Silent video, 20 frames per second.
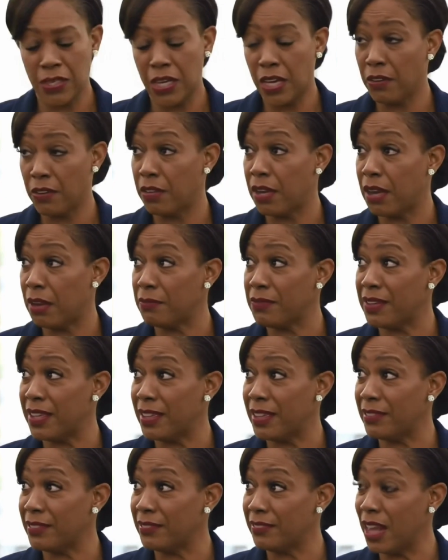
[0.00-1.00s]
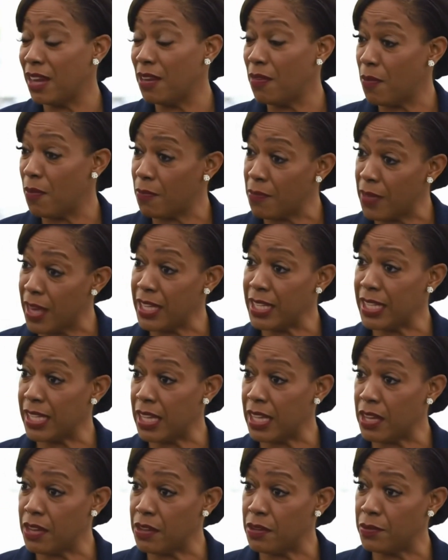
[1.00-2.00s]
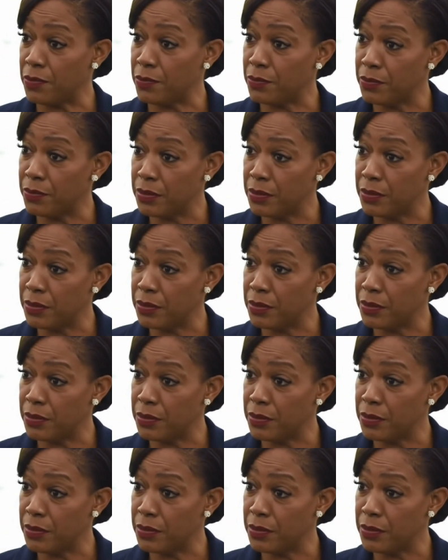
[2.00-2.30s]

know, Marcus whispered, eyes wet.